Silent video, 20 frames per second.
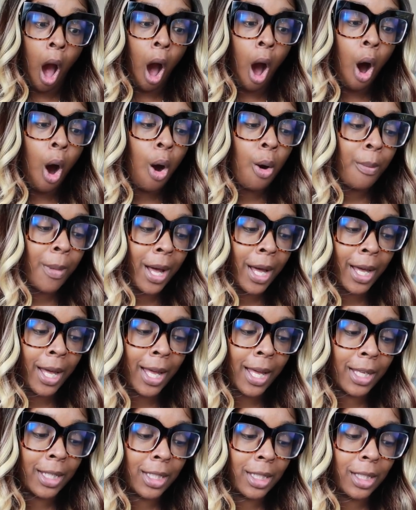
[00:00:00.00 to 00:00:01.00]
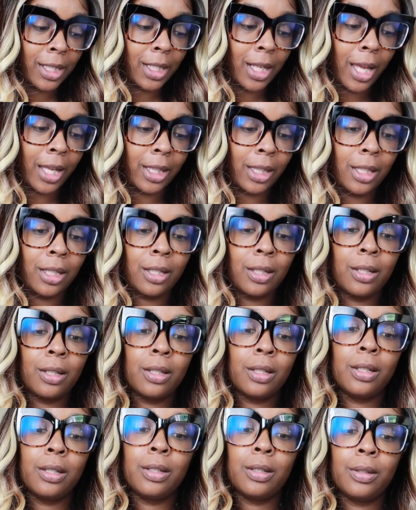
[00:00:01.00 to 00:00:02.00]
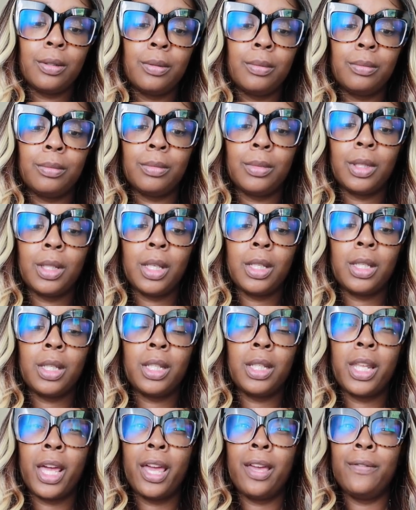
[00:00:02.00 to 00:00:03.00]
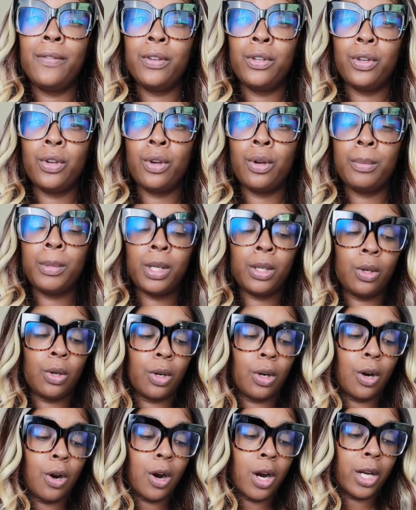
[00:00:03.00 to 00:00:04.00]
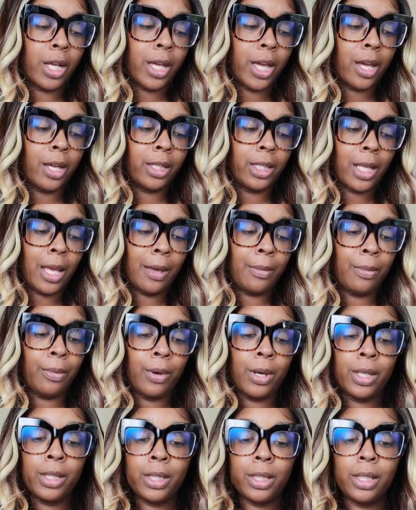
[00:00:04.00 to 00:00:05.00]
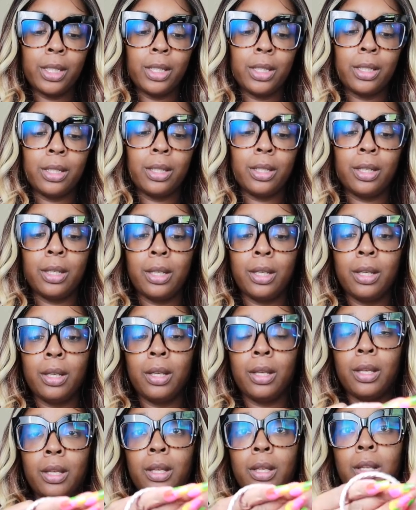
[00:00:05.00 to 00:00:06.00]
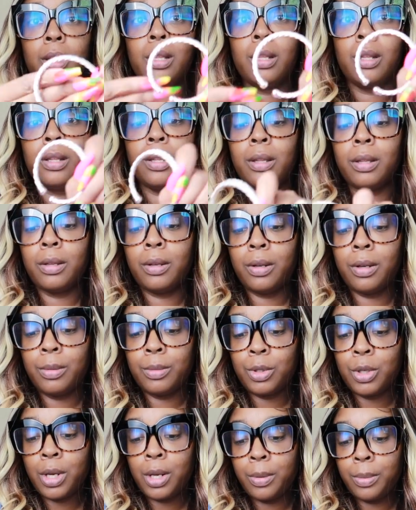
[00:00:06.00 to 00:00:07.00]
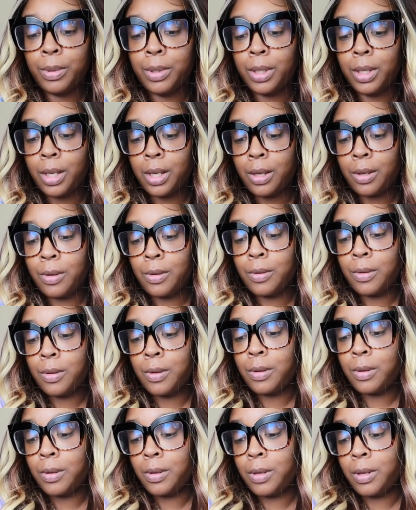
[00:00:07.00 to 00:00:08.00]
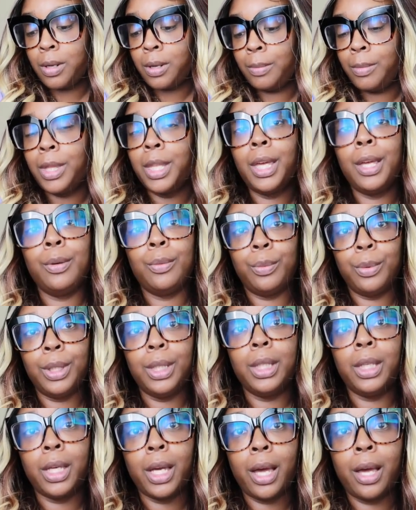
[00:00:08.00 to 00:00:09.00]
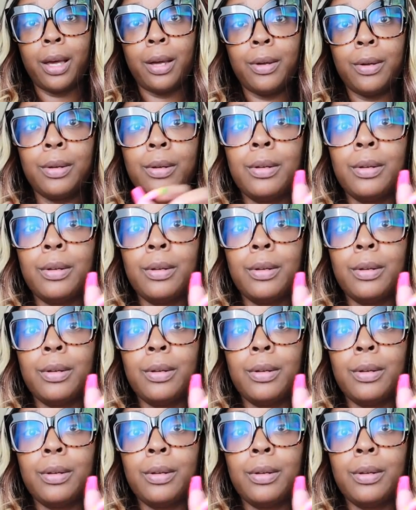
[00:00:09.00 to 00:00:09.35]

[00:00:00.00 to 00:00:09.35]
Oh my gosh, it's like the, is it David Yurman or Cartier type bracelet? I'm trying to put it on. I'm that weak, y'all.